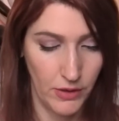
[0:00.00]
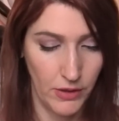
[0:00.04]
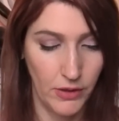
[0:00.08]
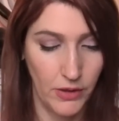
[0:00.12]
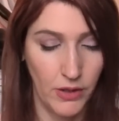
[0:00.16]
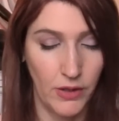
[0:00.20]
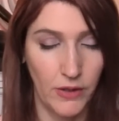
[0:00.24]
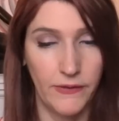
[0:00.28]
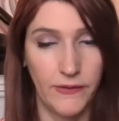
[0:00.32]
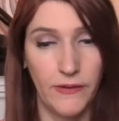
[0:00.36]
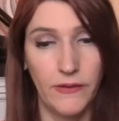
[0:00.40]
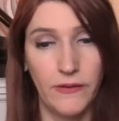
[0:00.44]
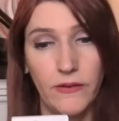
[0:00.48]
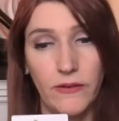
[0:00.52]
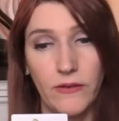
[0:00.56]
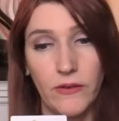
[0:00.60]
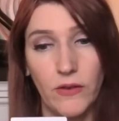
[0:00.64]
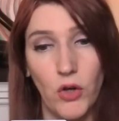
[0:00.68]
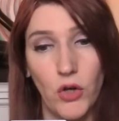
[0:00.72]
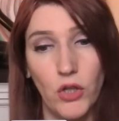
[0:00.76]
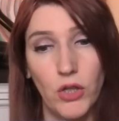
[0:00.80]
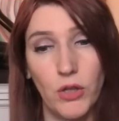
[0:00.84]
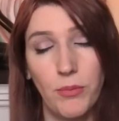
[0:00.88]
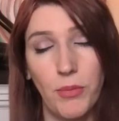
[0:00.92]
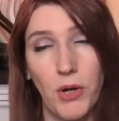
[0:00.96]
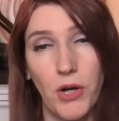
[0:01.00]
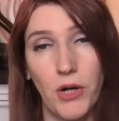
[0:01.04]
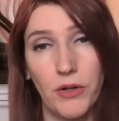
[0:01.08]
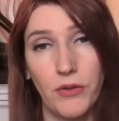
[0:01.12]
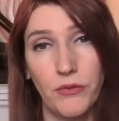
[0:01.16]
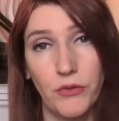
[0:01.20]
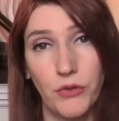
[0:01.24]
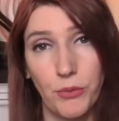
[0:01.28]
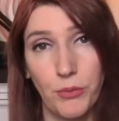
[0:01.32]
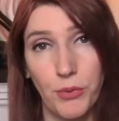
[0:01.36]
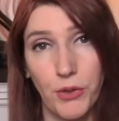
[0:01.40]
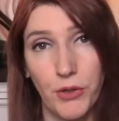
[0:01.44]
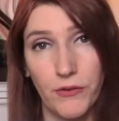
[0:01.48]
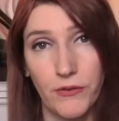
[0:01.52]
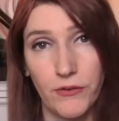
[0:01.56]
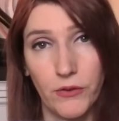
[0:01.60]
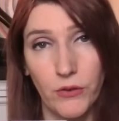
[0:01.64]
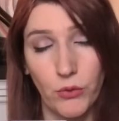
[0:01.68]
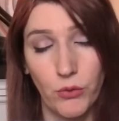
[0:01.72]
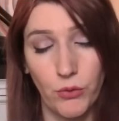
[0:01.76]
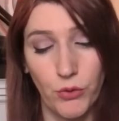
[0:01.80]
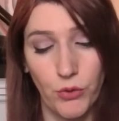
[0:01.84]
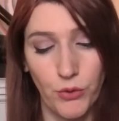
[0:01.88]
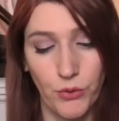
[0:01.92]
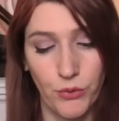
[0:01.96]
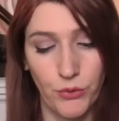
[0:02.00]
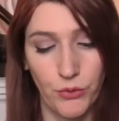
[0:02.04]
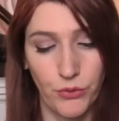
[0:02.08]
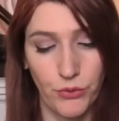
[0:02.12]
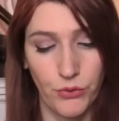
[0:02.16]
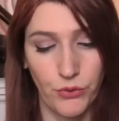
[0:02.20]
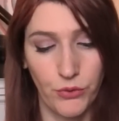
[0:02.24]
Because this is all a part of your personal growth.